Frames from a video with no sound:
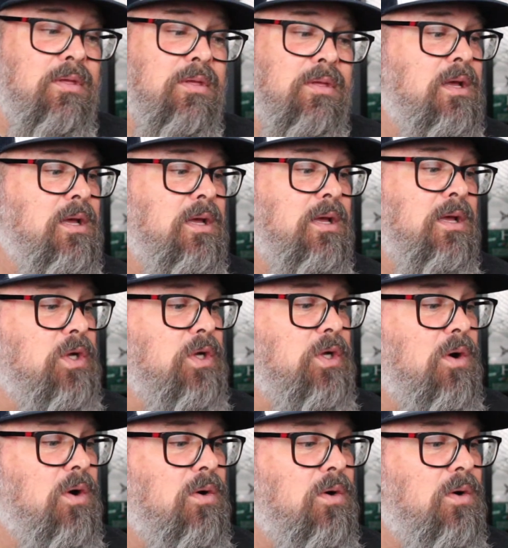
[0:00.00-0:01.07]
So
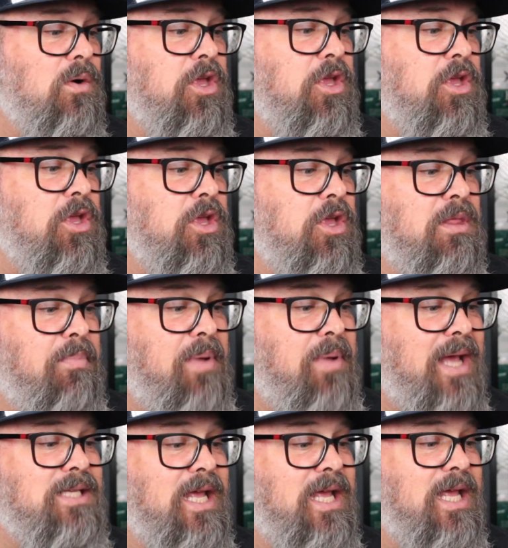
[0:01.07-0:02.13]
the best
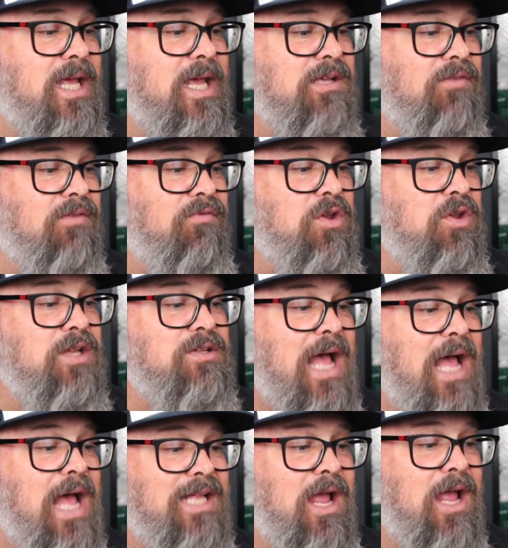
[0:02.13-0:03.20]
thing is, if you need to ask
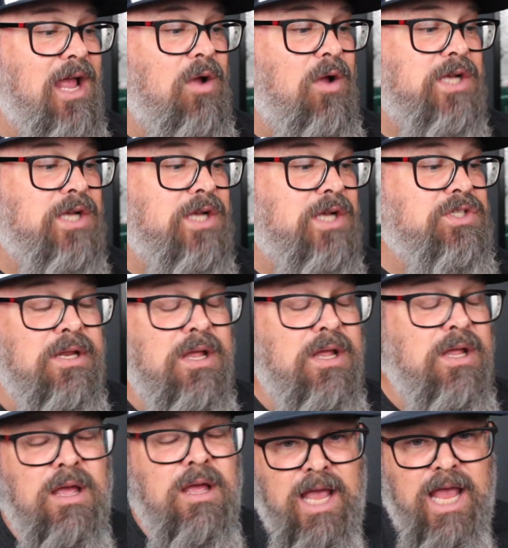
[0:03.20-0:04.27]
that question,
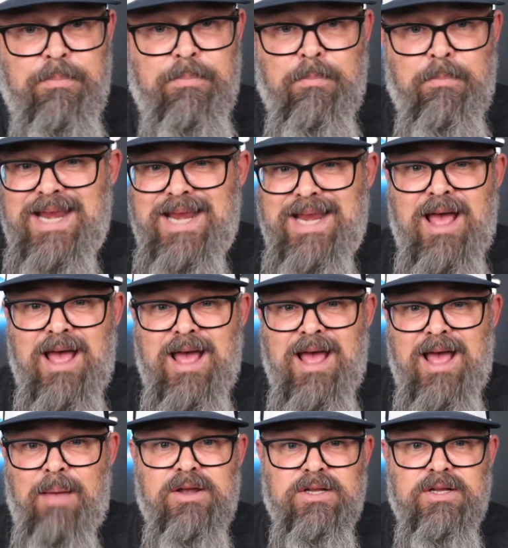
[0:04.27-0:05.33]
it might not be a
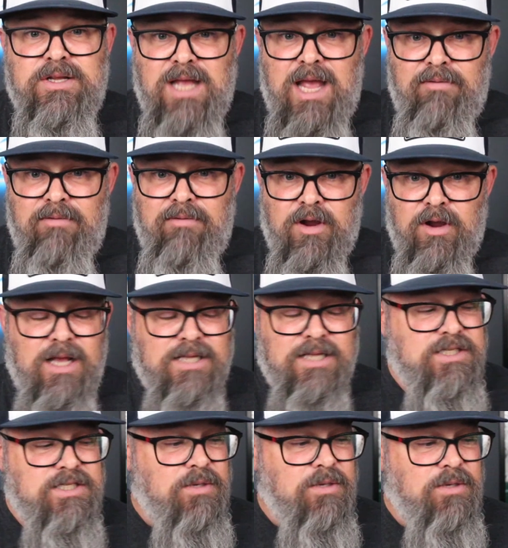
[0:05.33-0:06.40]
good time for a custom
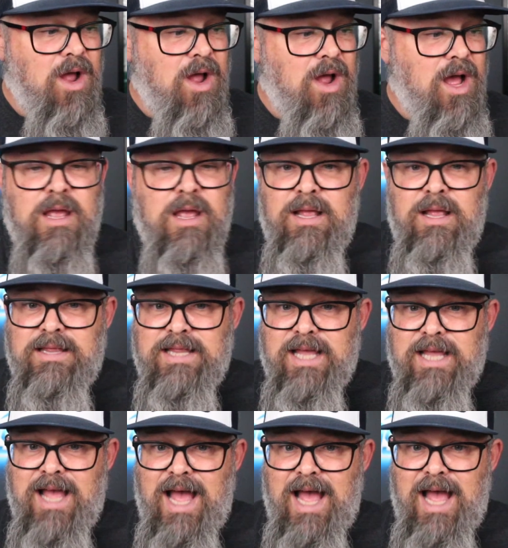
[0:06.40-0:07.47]
rod. The guys
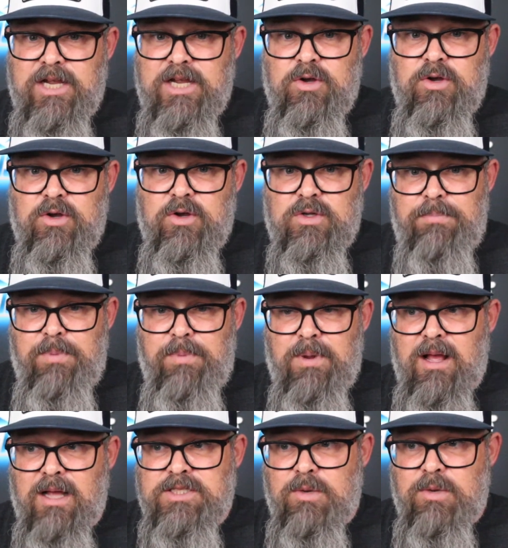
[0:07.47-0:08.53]
that go deep into
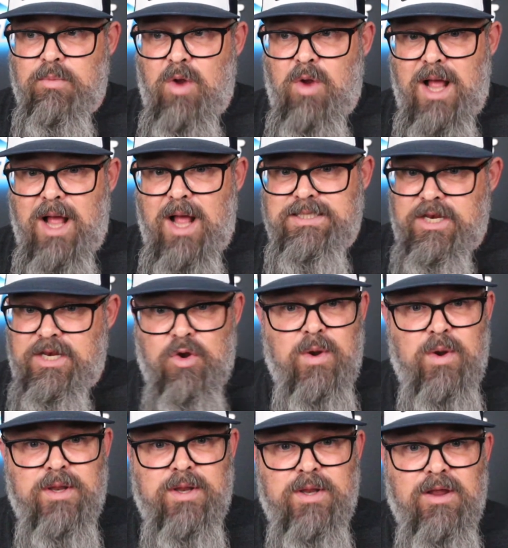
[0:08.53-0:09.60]
custom rods, that know what they're
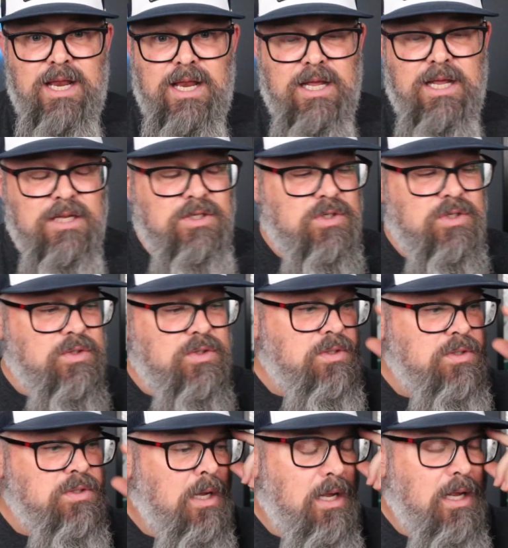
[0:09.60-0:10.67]
getting into,
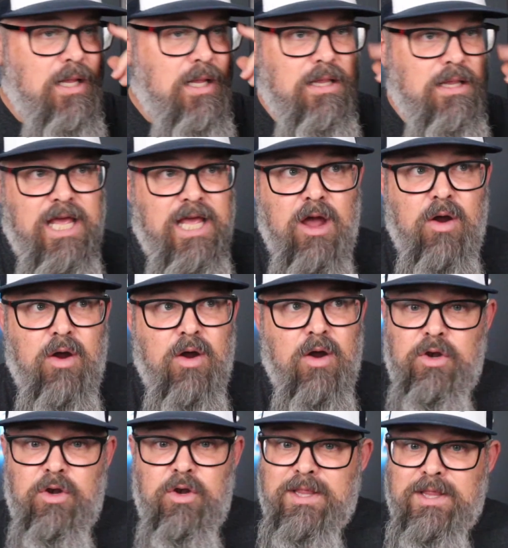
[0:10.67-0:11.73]
they already know what
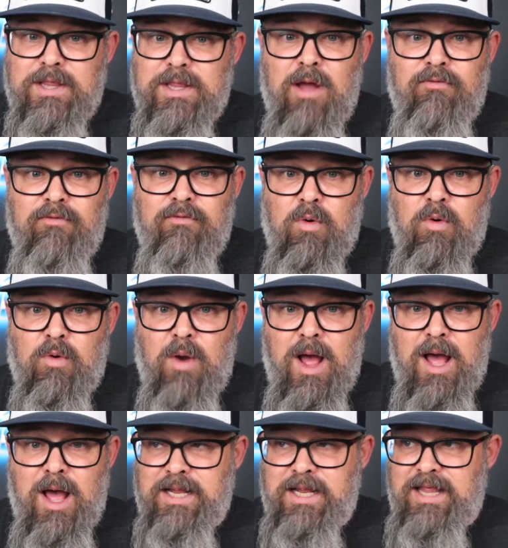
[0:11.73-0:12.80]
they want from a rod and they
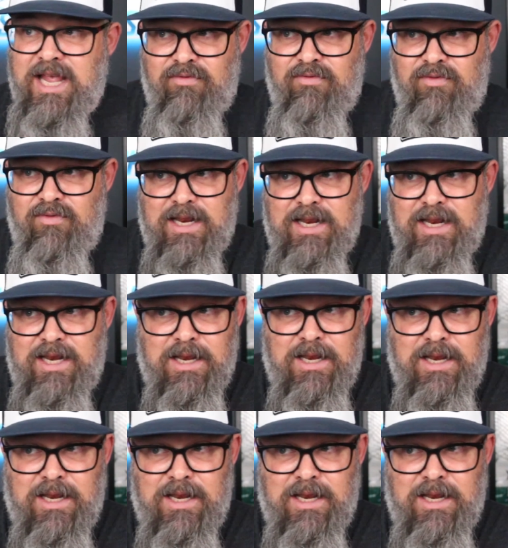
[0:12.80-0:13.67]
can feel it in a blank.